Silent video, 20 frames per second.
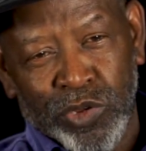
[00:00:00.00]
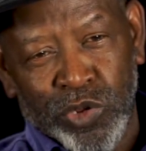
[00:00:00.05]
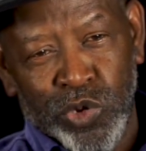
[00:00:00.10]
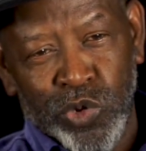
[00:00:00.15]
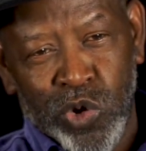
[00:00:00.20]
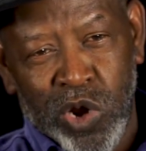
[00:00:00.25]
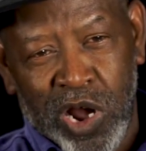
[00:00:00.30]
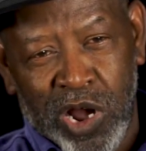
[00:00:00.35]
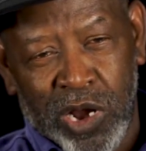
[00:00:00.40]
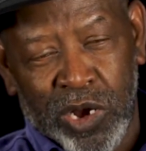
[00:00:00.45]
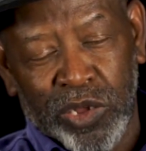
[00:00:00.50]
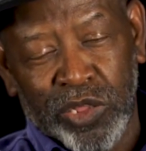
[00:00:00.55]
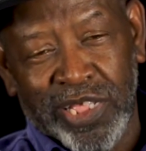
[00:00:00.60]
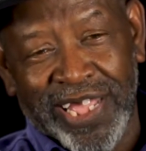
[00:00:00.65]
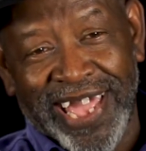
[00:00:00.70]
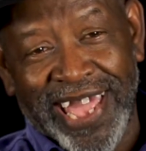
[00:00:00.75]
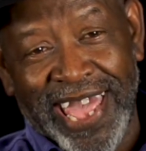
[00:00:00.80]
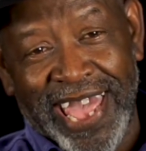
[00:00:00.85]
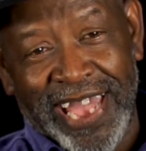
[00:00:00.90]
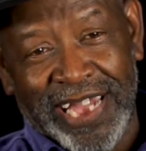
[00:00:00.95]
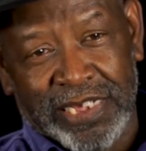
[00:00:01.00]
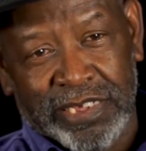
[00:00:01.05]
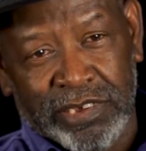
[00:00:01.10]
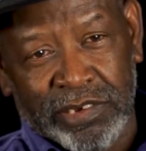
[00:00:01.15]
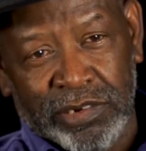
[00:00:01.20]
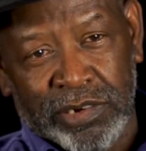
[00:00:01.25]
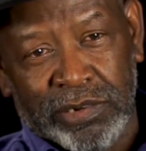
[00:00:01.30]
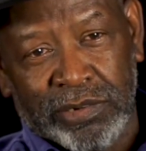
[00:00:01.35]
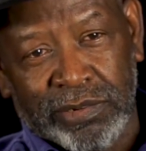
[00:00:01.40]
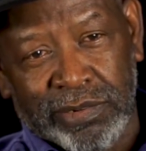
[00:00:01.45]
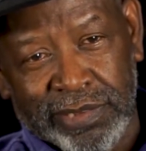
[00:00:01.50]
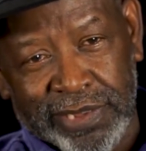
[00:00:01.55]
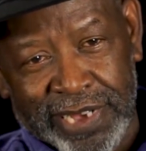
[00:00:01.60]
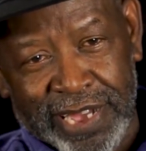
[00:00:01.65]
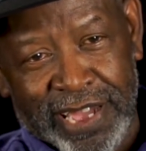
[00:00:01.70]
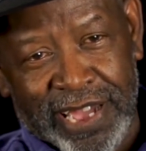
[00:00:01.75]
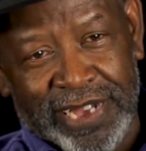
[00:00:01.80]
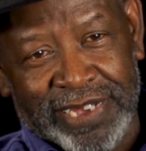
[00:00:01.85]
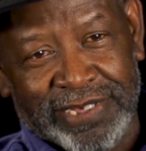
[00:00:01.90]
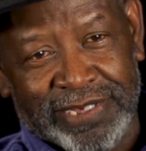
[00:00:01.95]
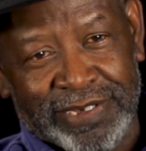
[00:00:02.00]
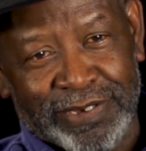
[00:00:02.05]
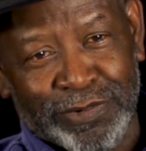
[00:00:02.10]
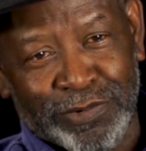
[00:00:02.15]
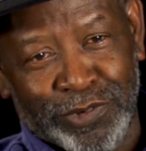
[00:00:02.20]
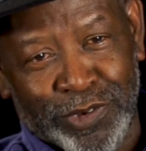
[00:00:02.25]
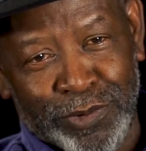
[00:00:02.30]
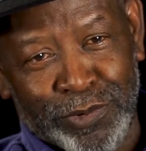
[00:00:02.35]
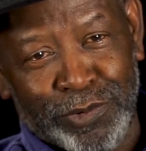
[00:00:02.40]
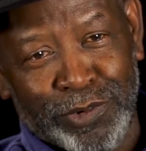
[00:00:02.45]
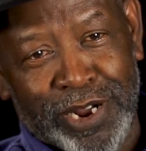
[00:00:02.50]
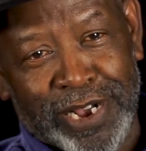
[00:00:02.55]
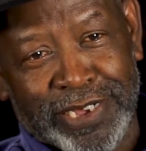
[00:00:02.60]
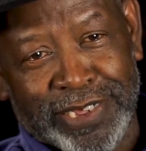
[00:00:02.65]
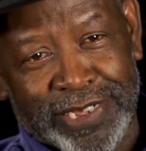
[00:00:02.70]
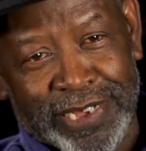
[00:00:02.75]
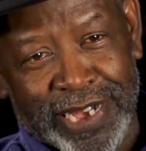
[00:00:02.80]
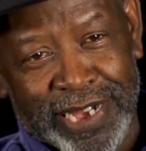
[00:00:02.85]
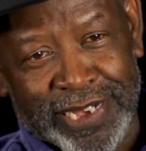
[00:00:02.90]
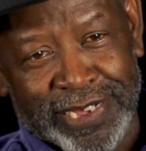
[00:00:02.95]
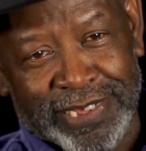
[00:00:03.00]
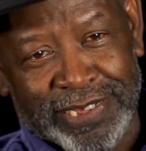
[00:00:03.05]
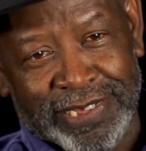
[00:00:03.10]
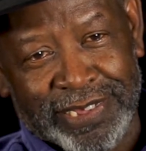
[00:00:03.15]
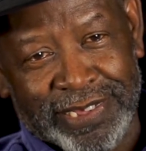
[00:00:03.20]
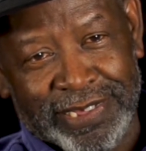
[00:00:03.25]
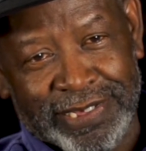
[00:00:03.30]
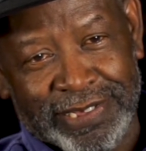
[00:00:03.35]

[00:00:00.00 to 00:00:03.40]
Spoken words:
doing all the acts. You know the acts, the Civil Rights Acts.